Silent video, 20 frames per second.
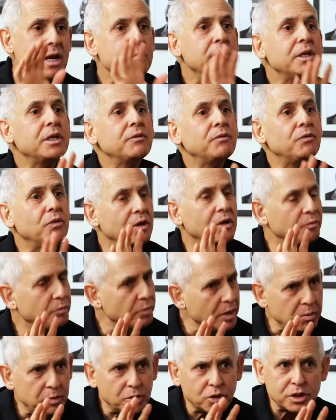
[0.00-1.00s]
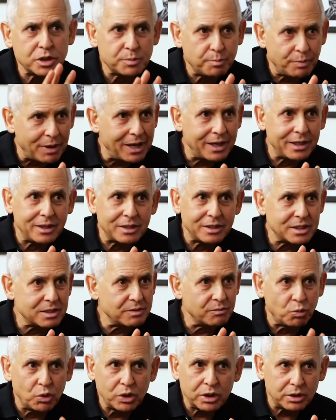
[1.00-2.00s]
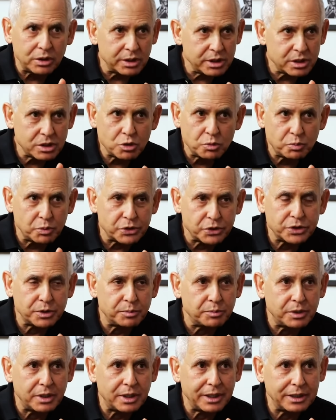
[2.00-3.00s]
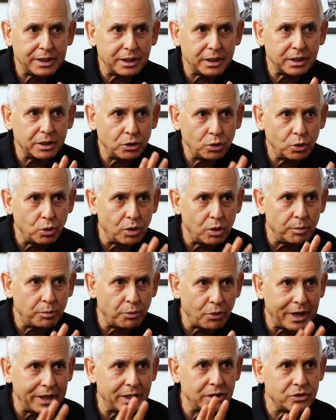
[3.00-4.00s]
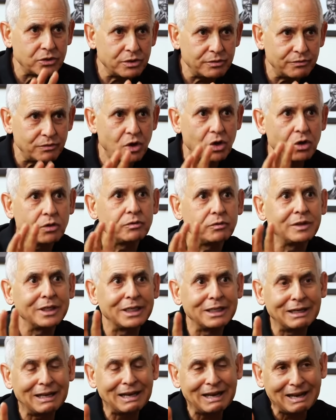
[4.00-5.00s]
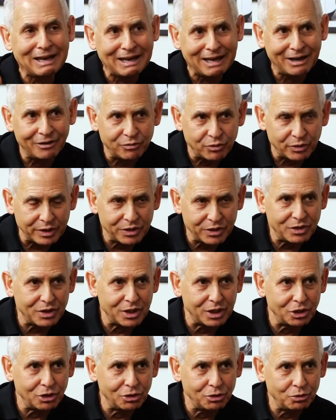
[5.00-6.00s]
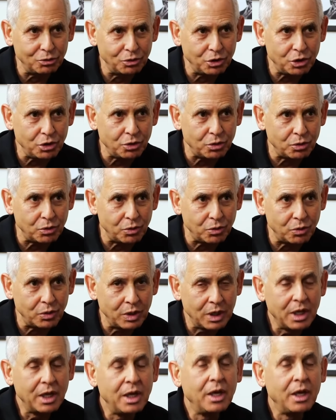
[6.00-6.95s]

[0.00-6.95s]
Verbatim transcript: I mean, if, if people just buy this really super simple idea, your brain is involved in everything you do,